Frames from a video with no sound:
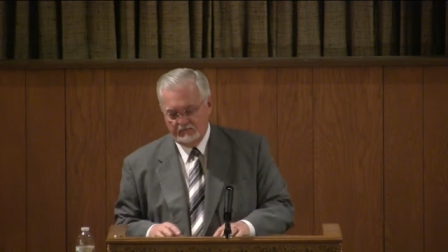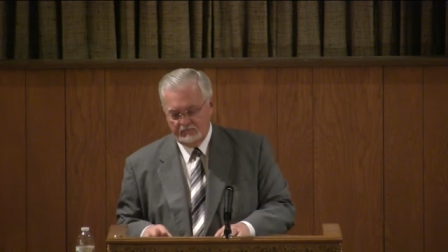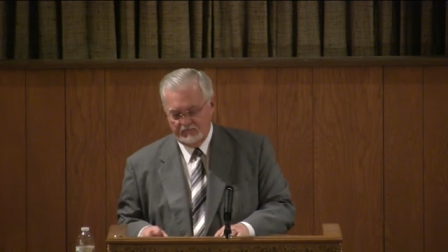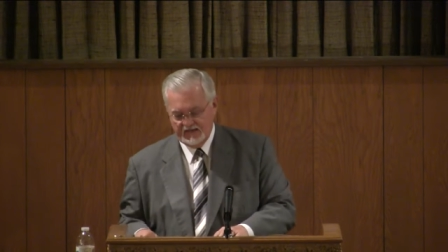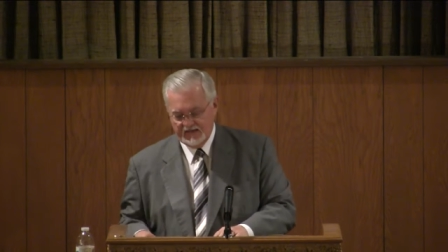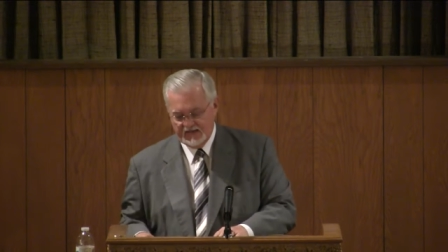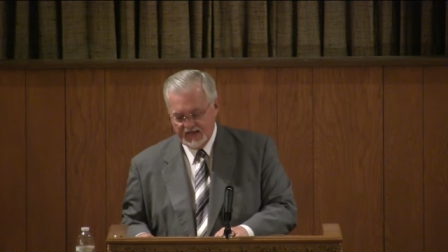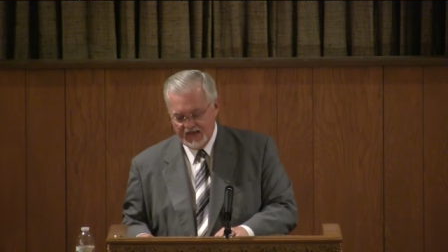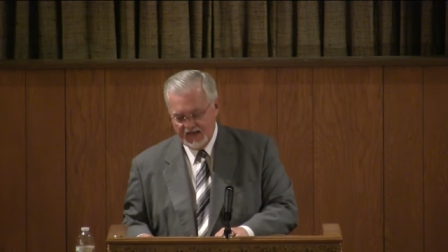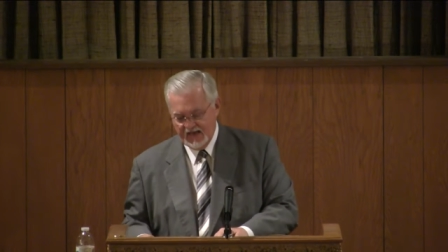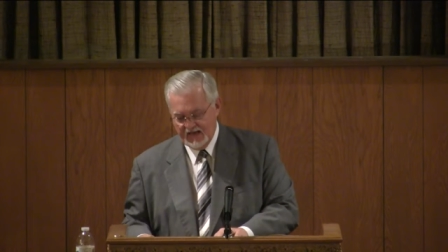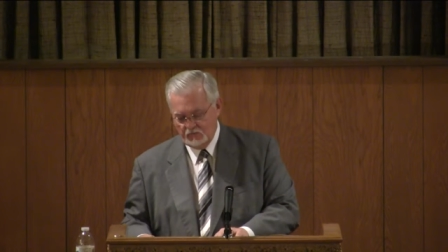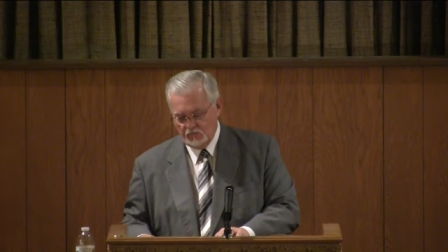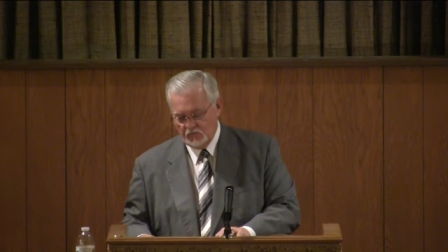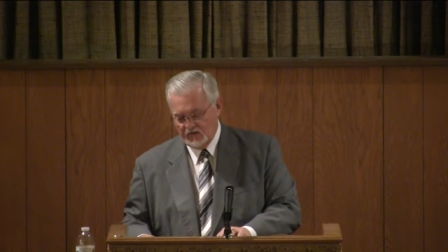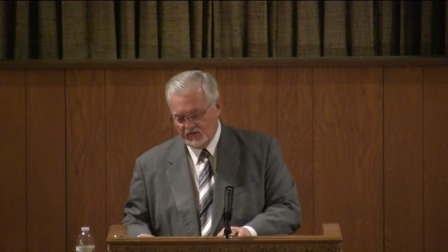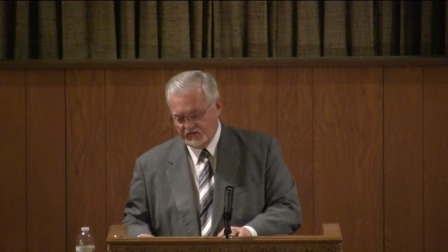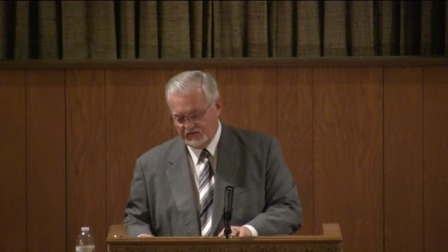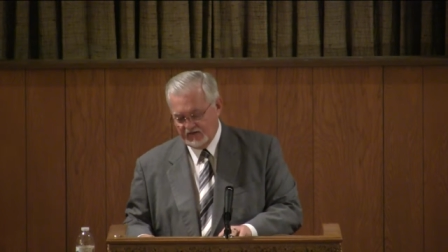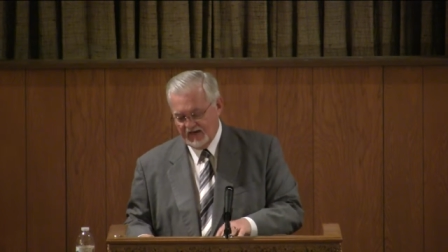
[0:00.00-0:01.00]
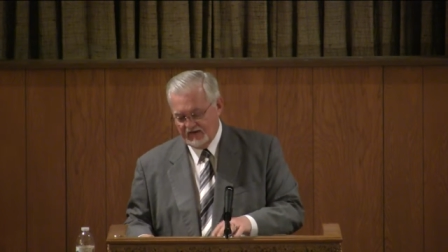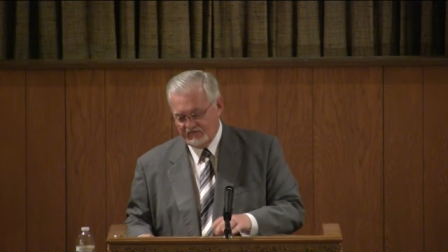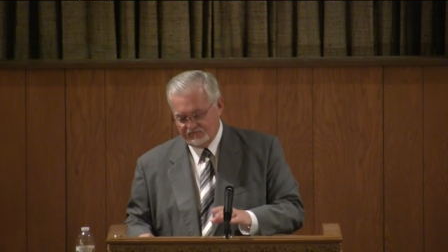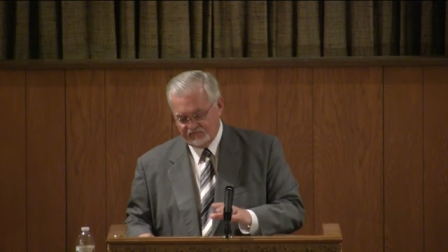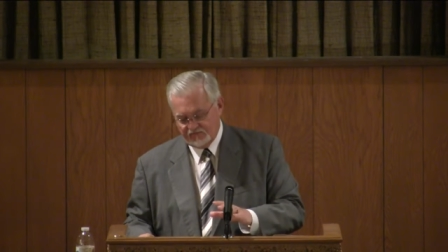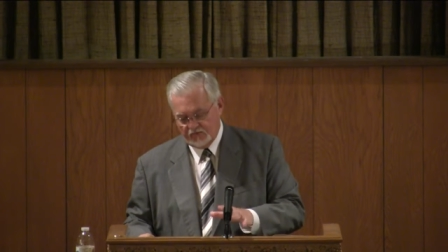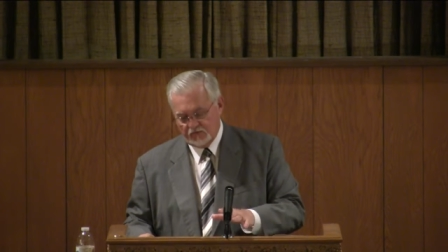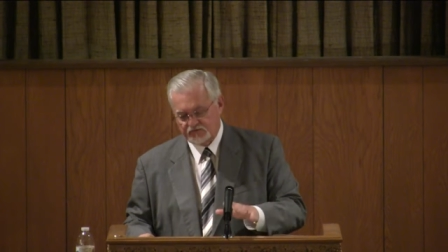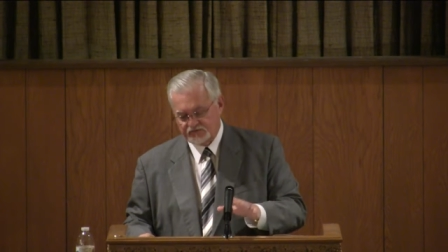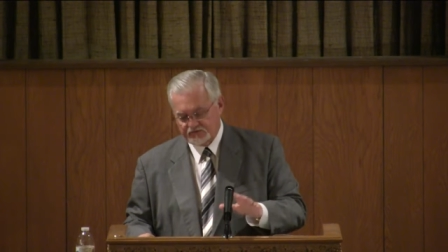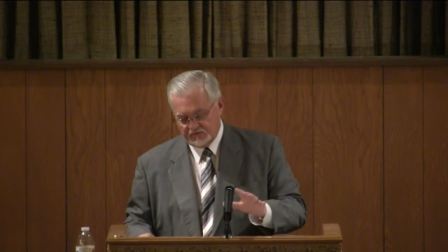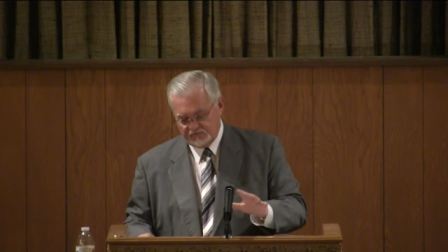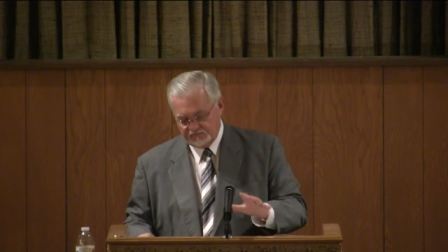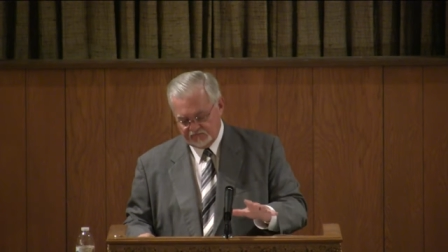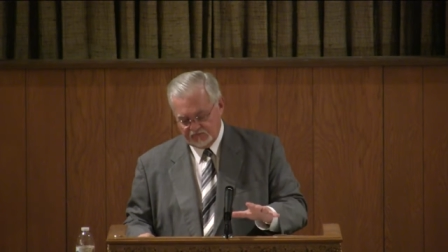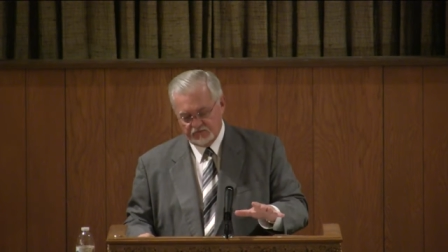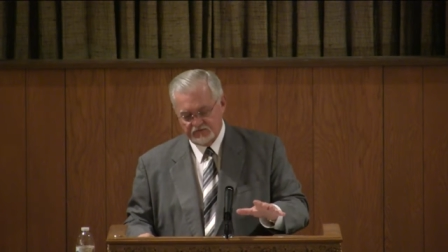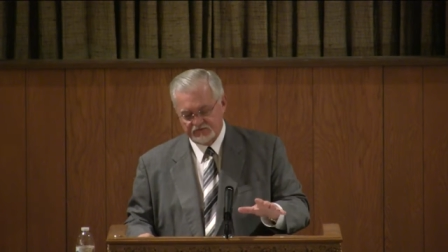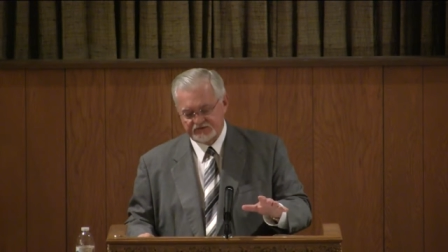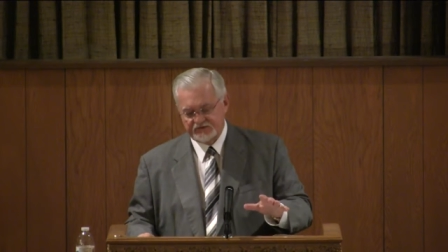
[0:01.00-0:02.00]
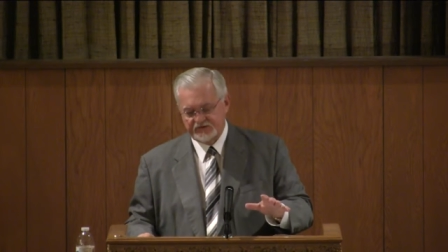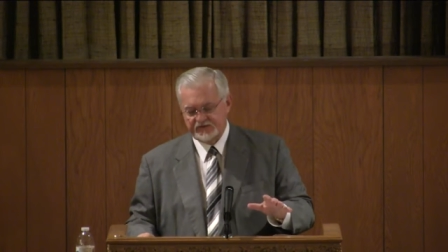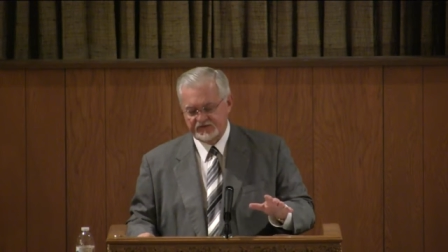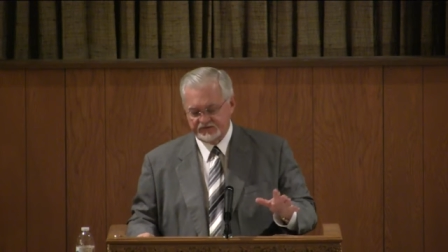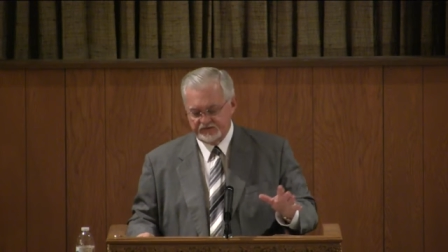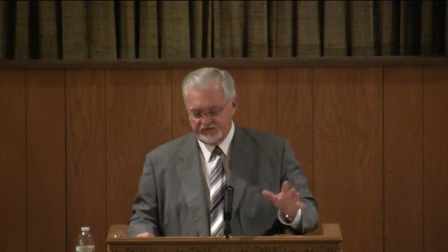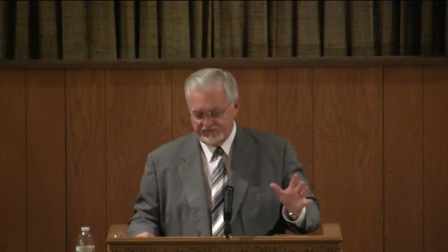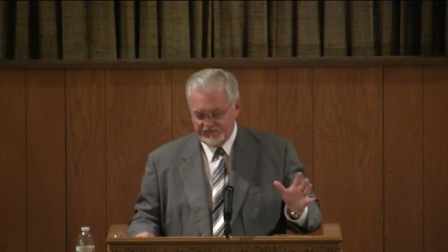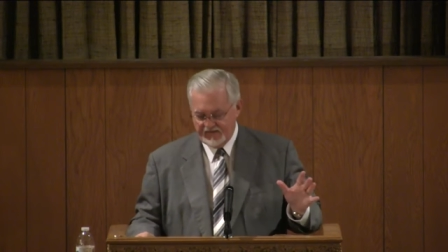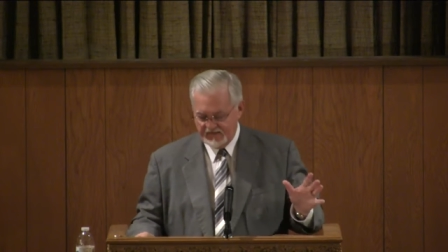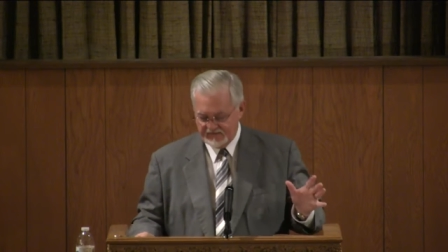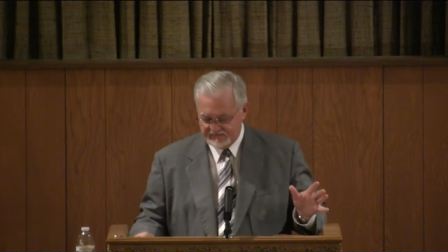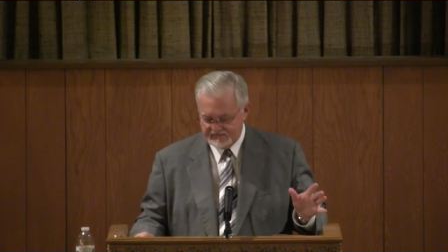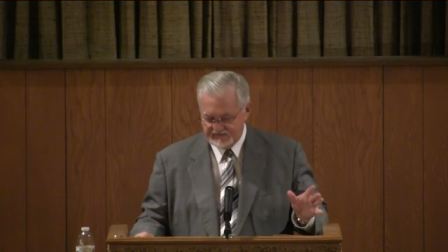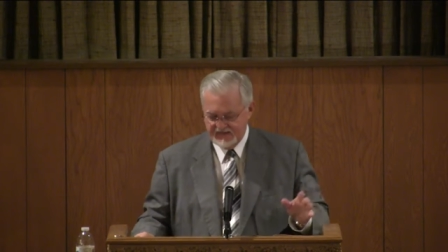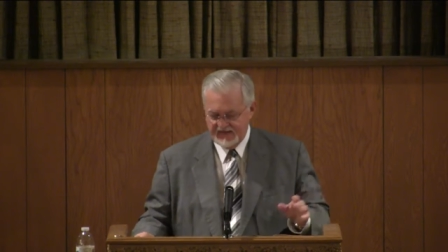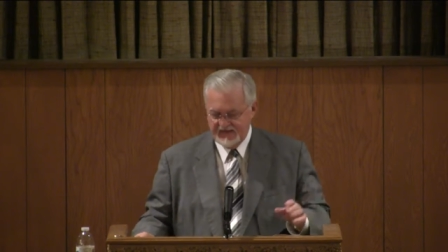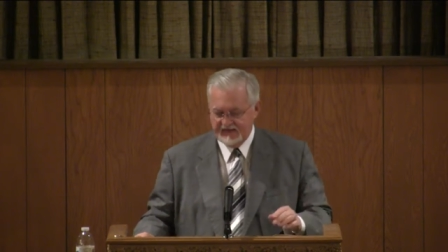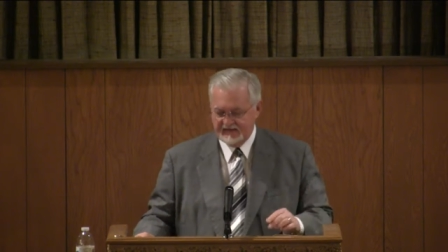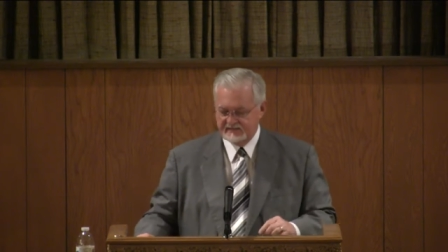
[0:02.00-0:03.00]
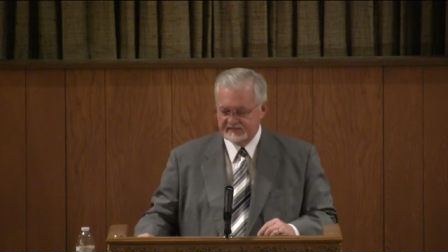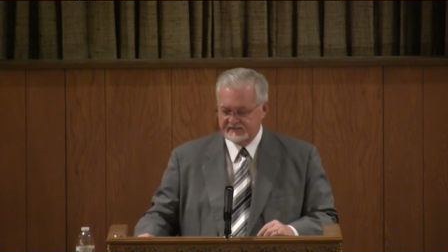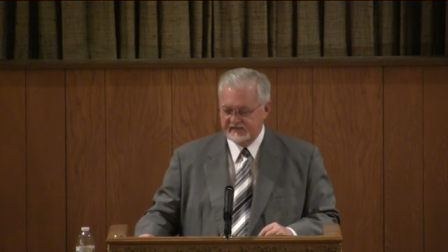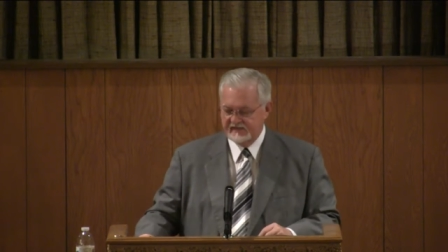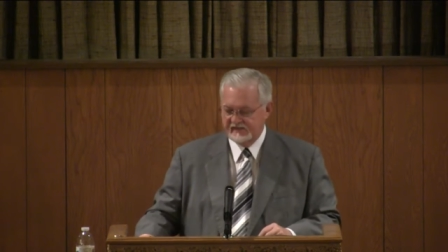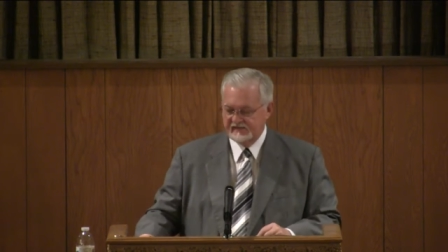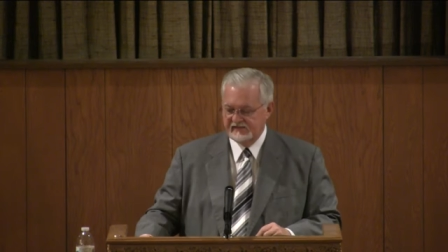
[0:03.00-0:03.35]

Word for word: begin with that verse or verses or that text